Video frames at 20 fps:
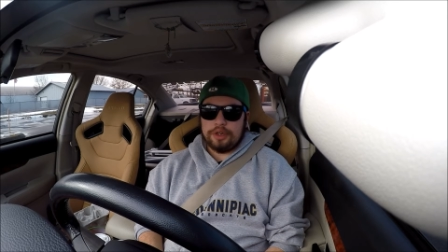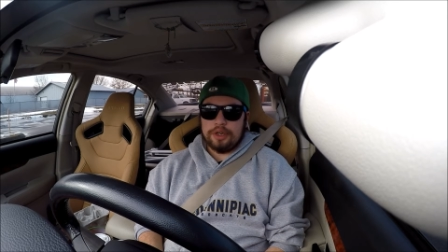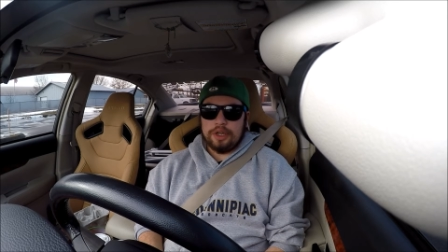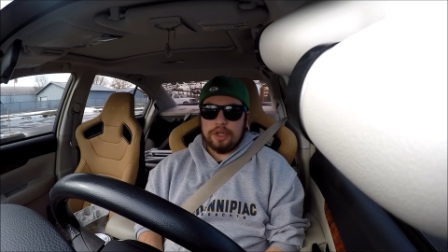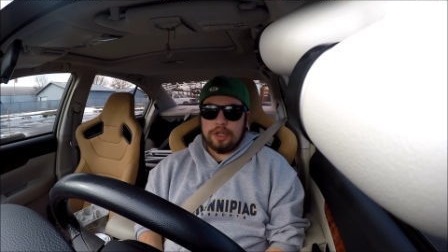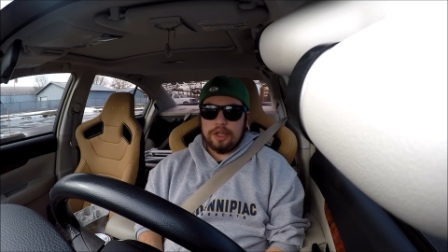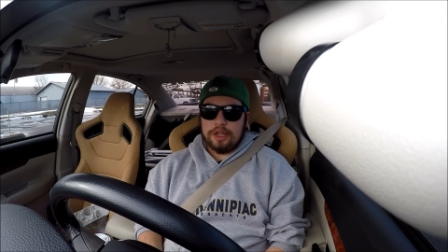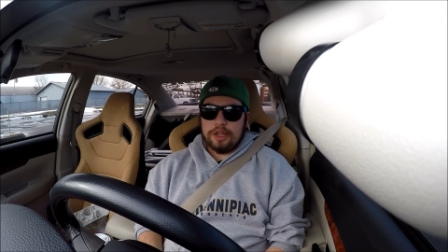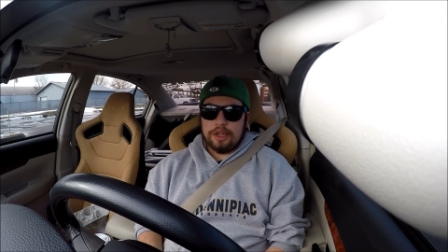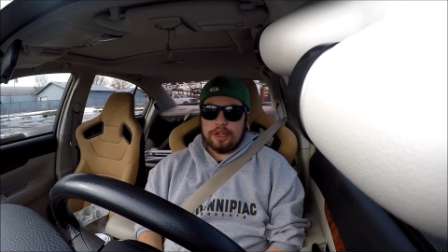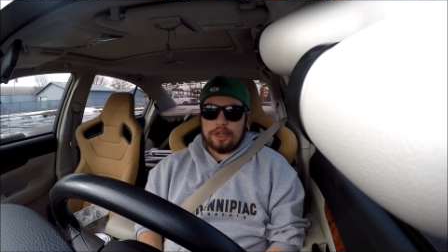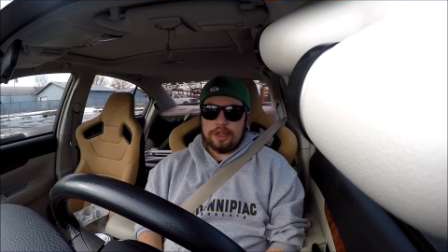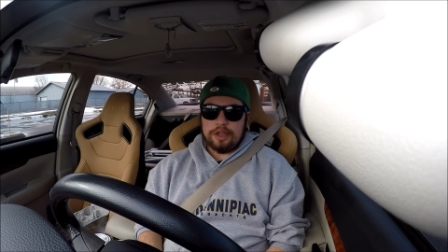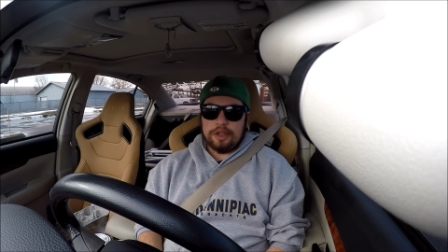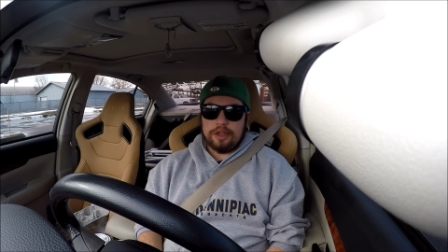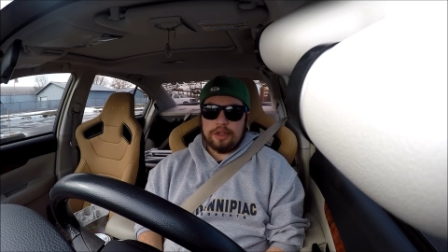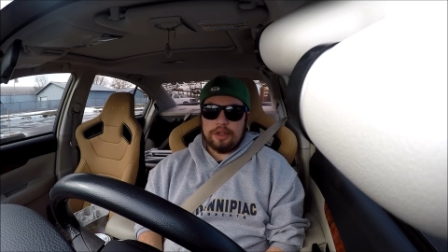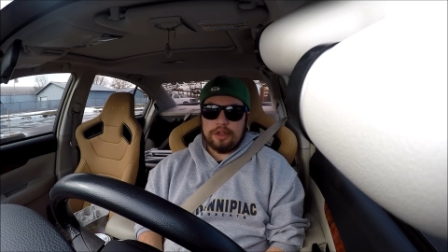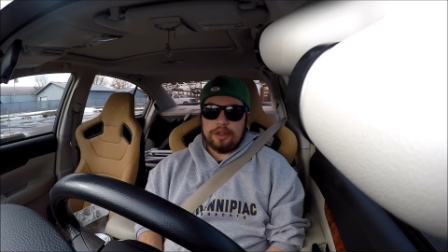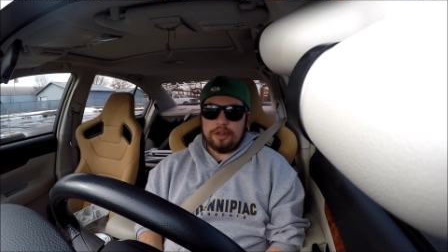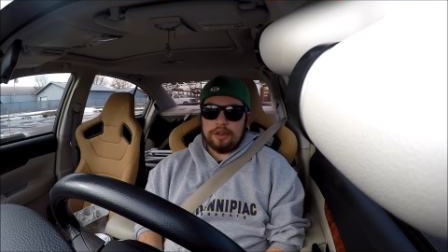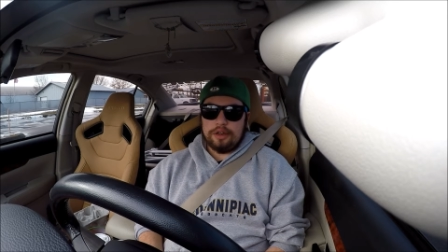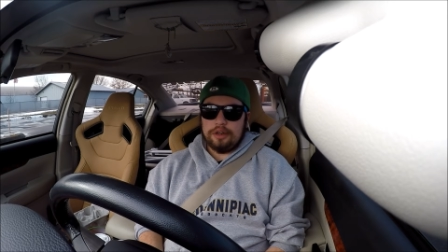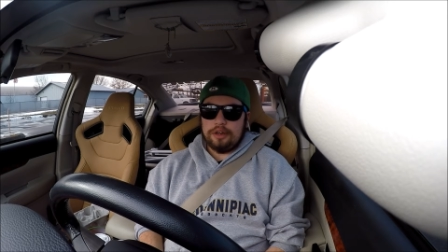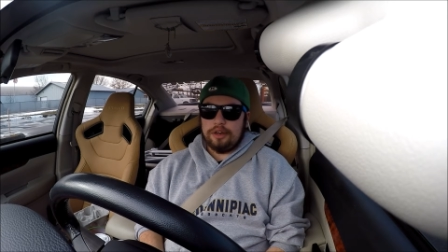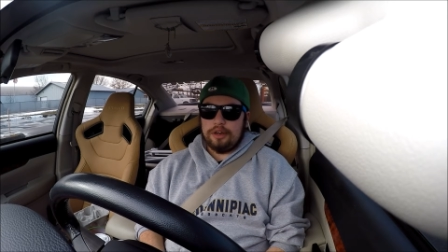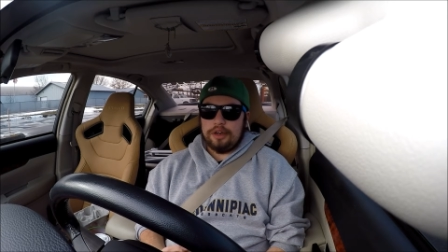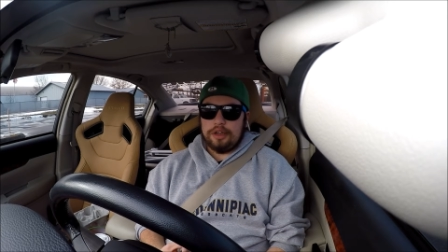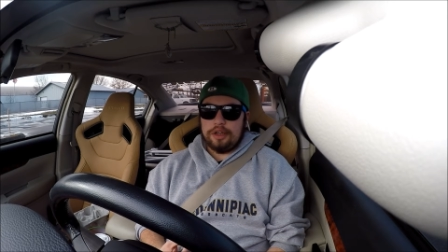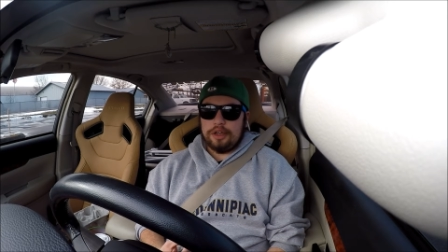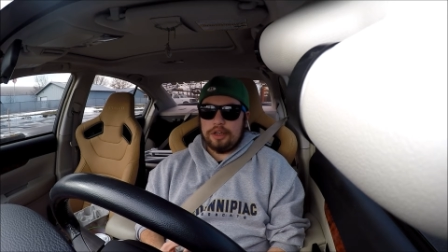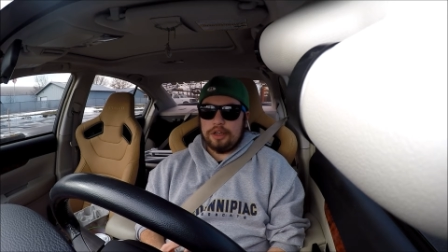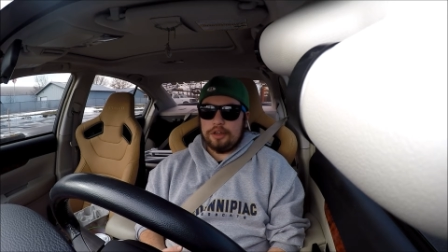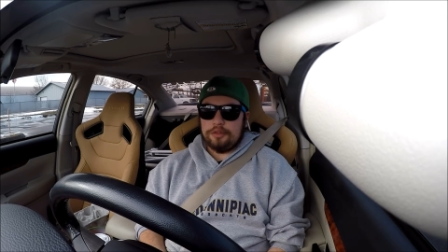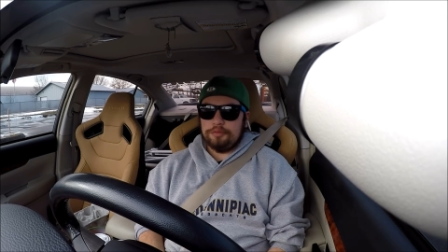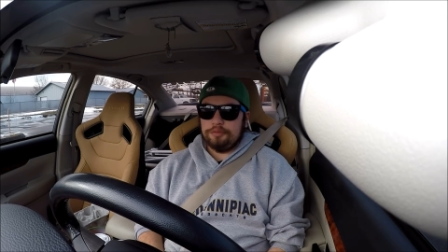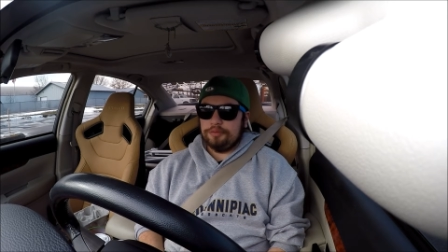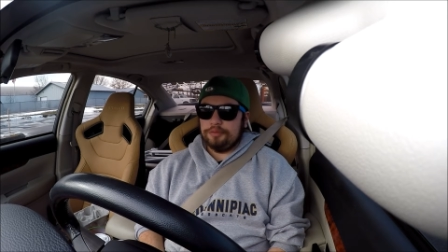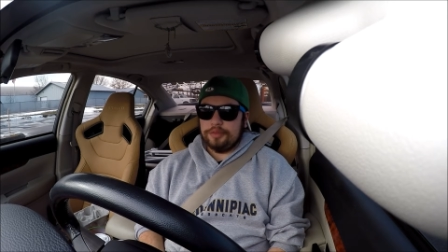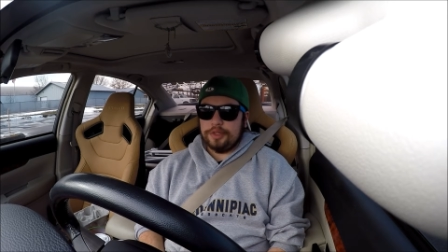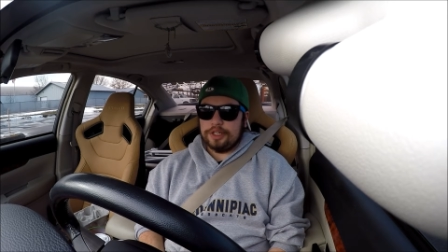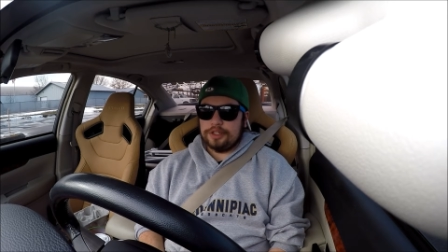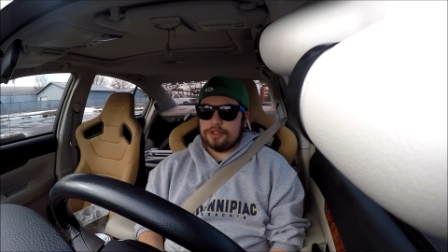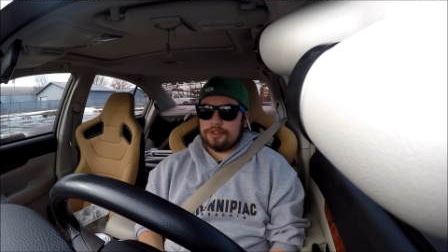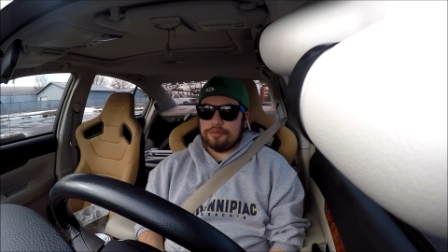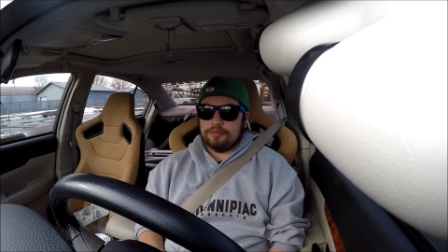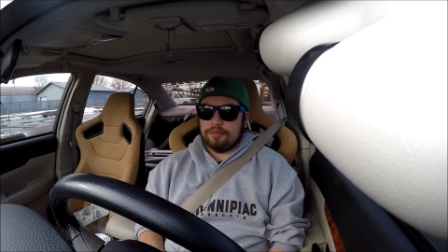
and that's